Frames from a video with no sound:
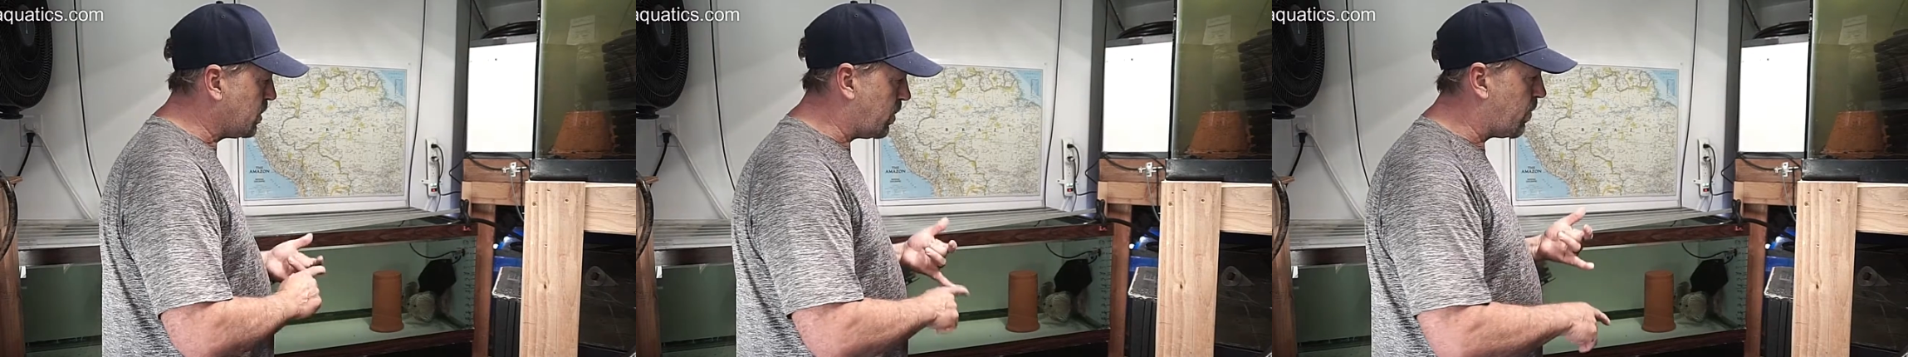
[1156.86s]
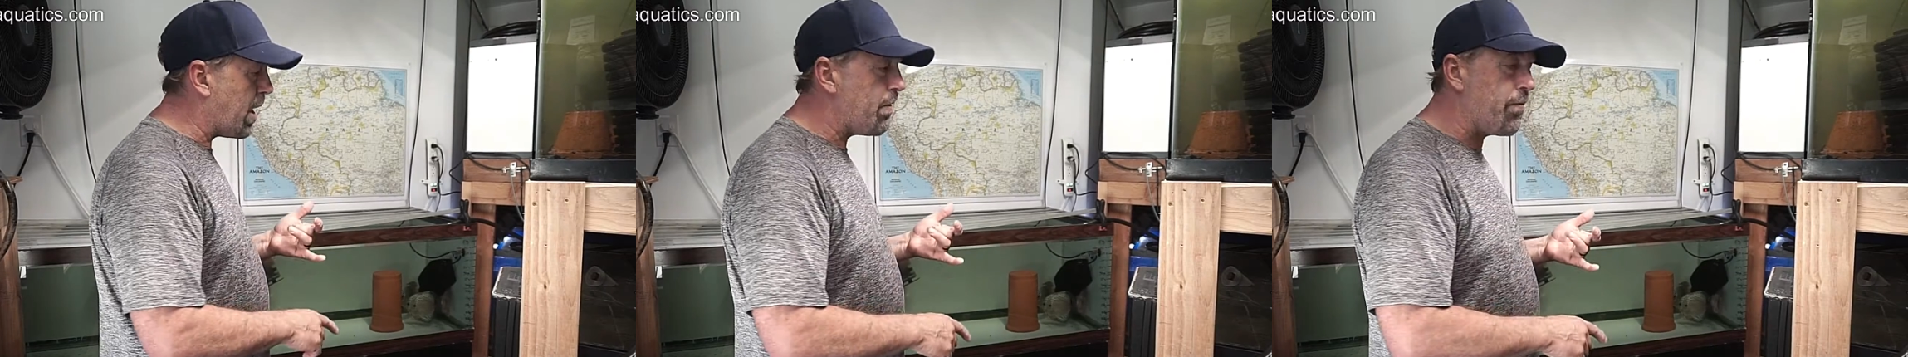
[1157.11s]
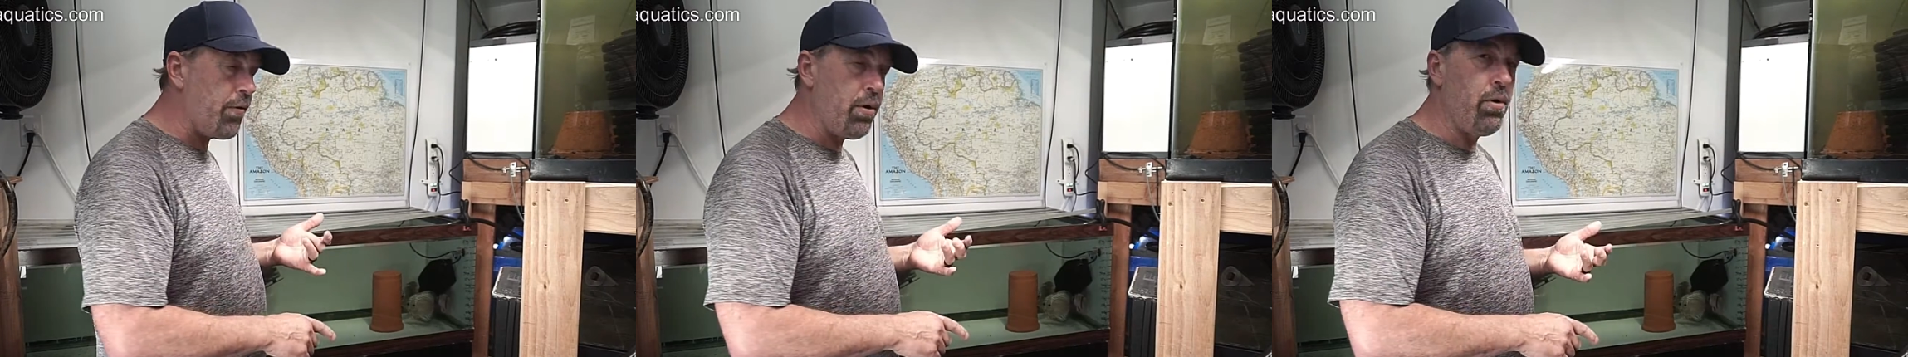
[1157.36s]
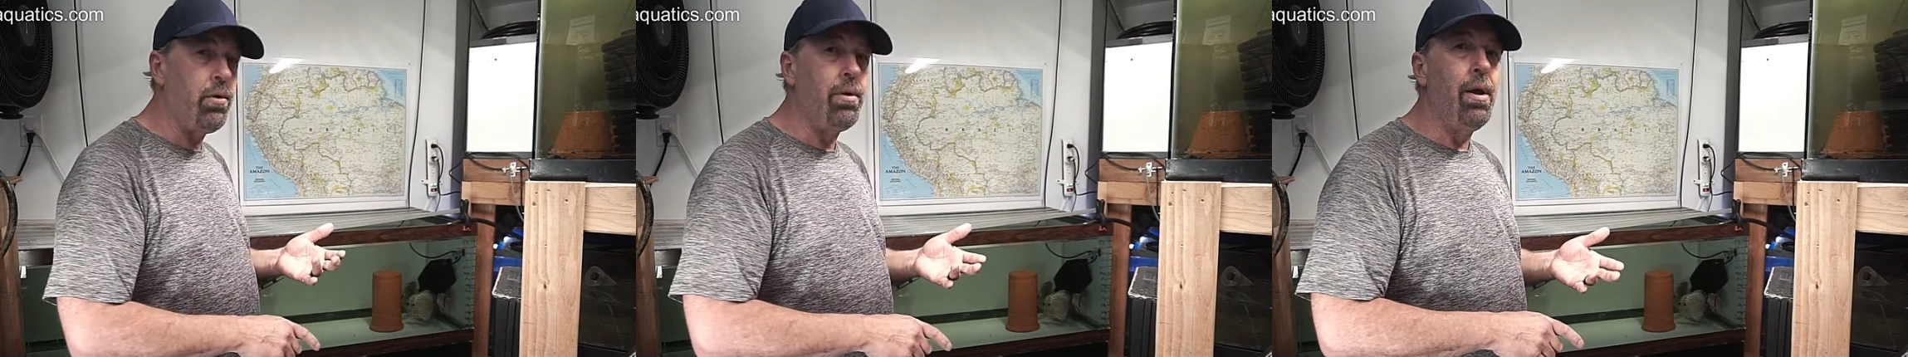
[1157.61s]
So great
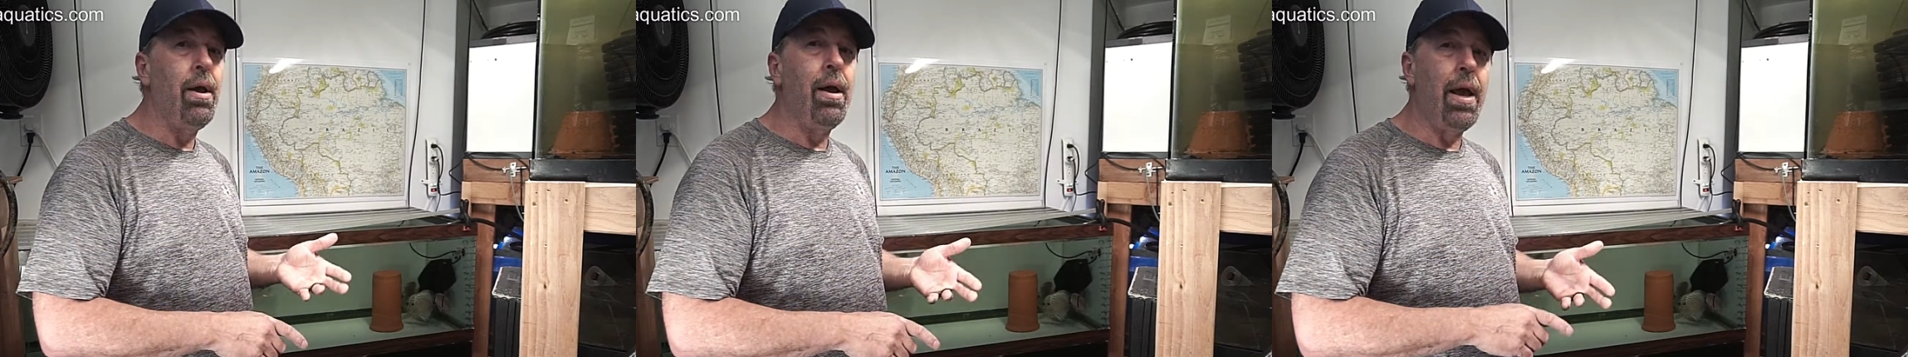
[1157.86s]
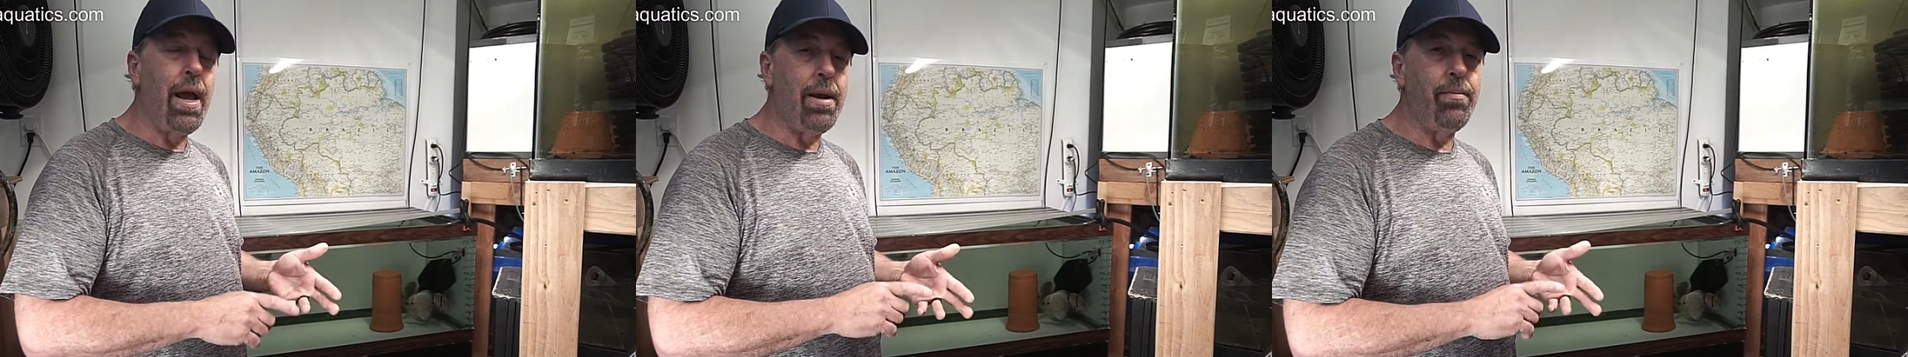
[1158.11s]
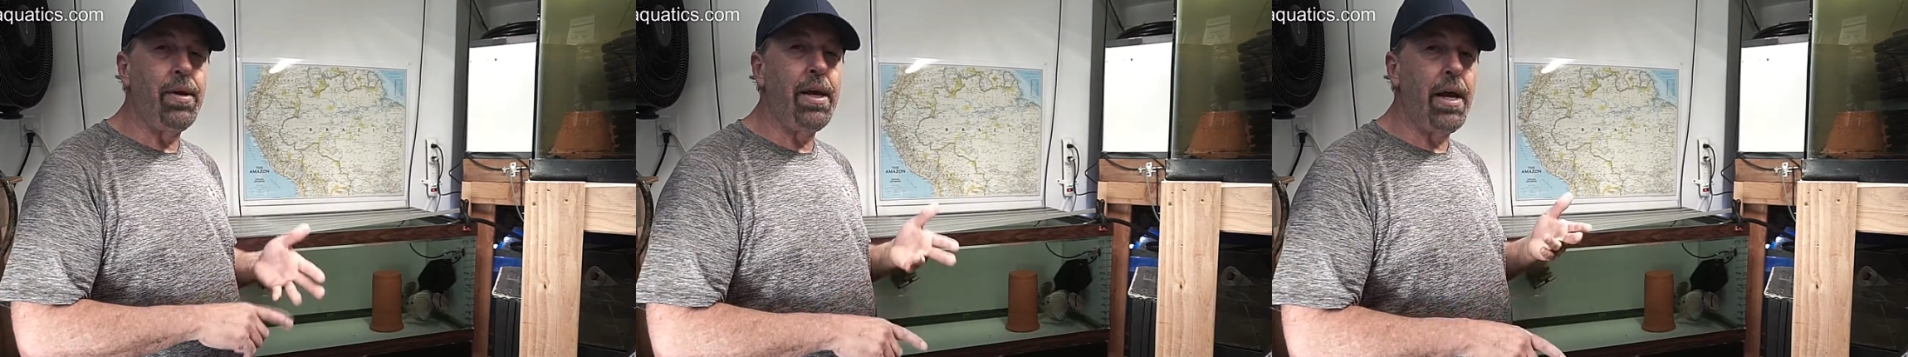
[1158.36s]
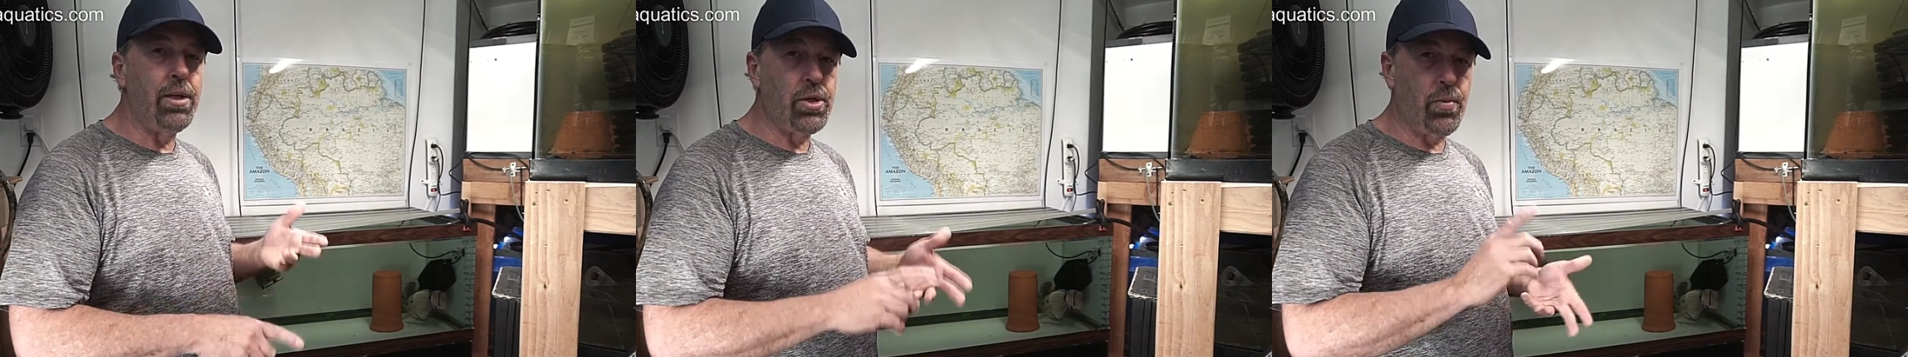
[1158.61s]
food and
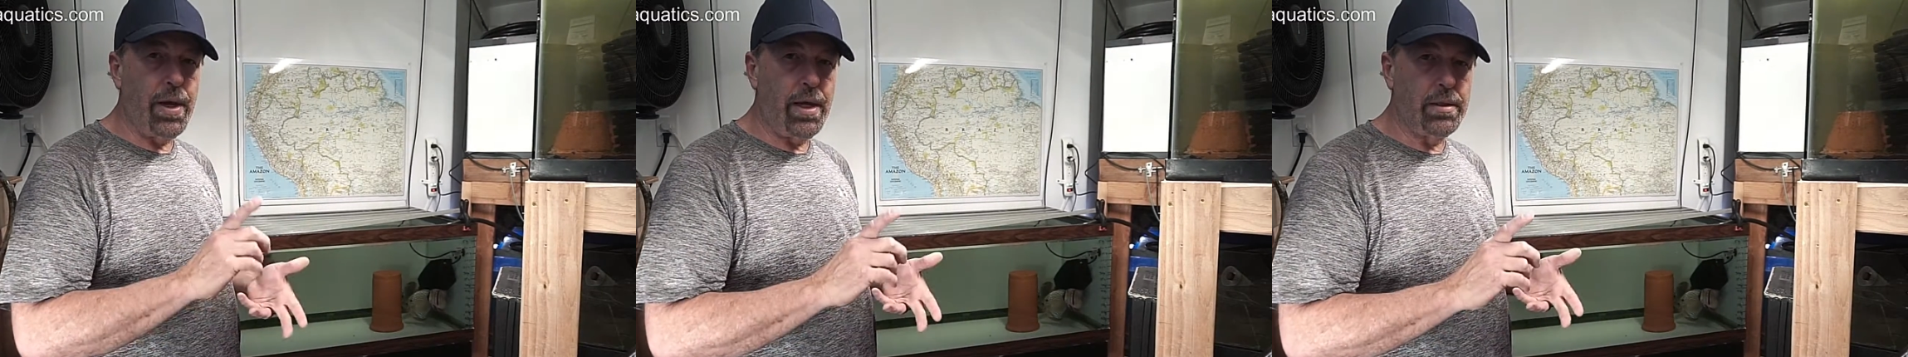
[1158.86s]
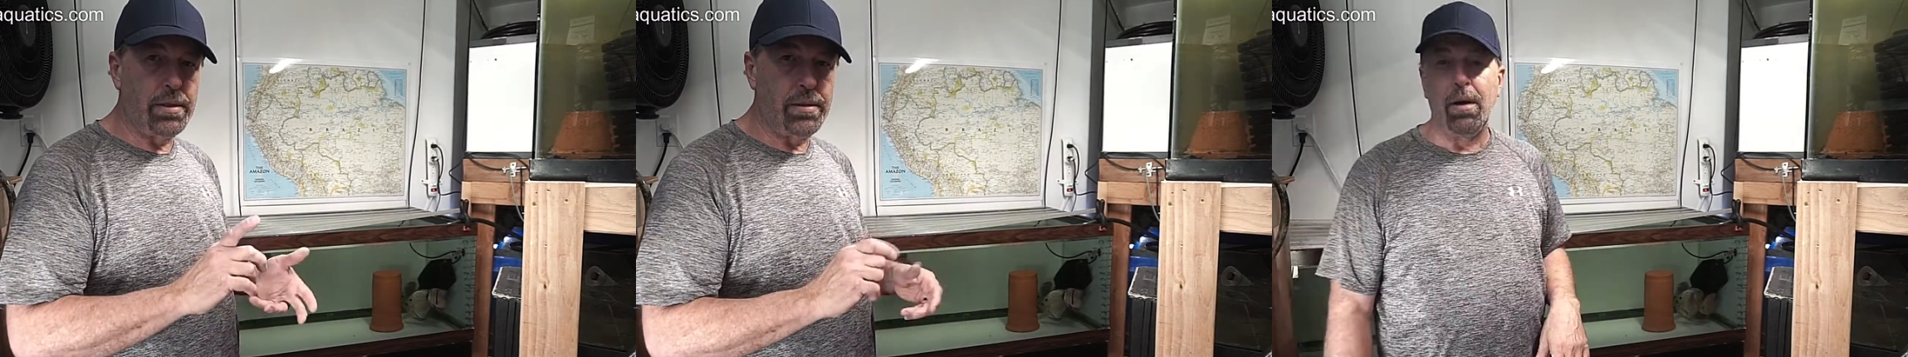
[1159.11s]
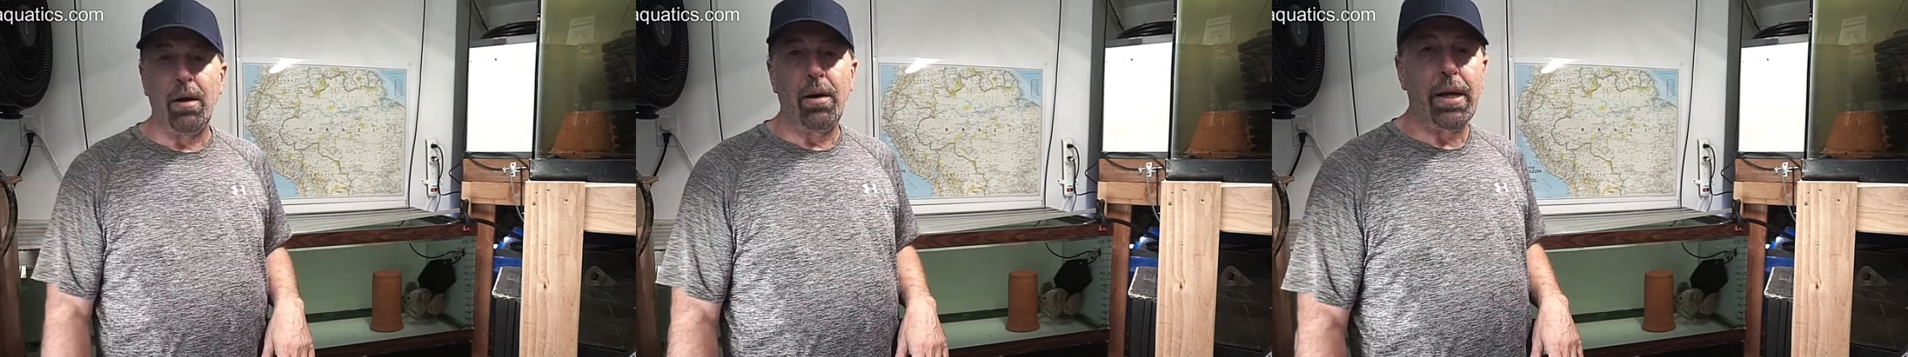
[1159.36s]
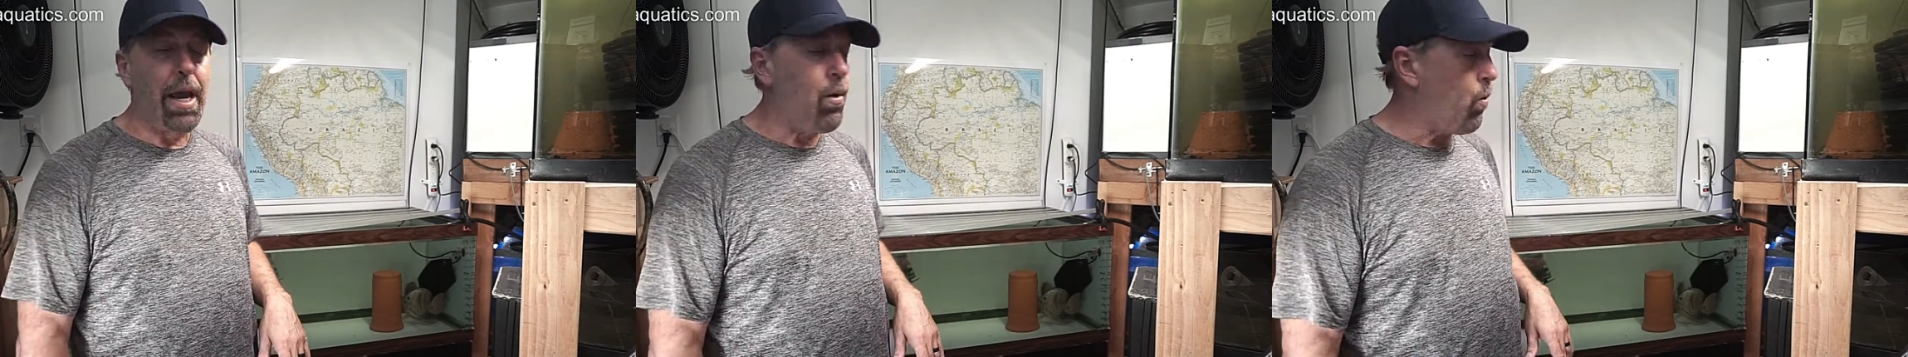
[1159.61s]
pH swings. Okay,